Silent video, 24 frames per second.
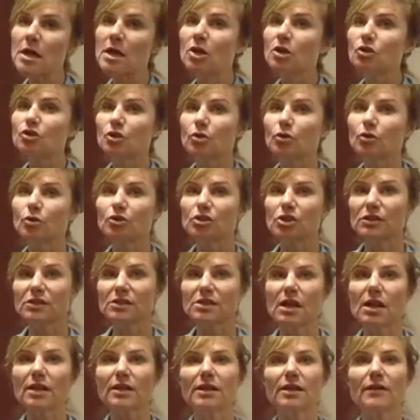So you're just
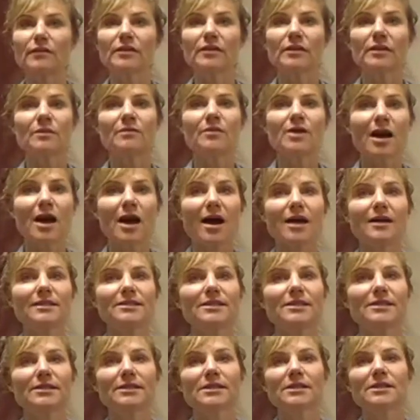giving them the
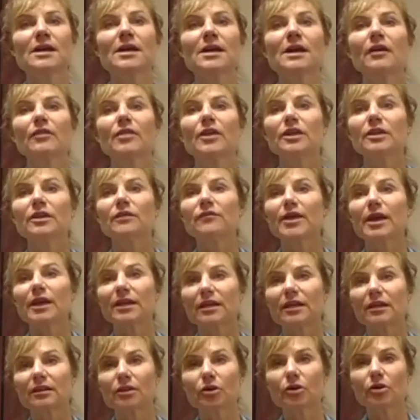idea that if they
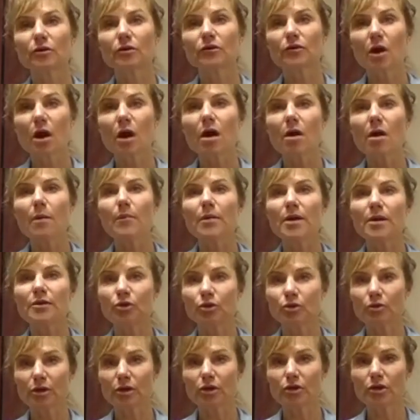get the hoof up and
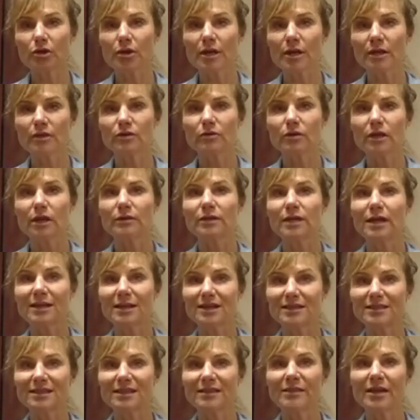you get your hand around it and
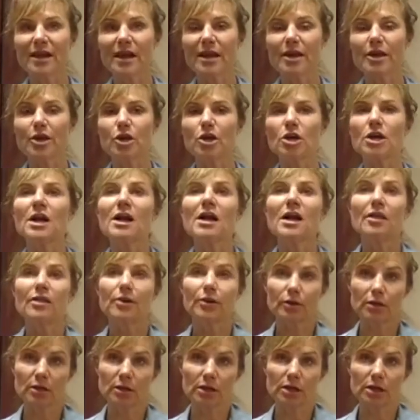it's in the air,
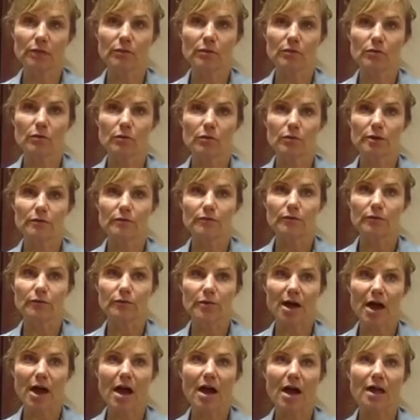they're going to get rewarded for
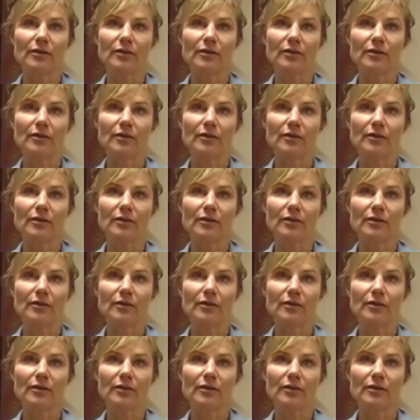that.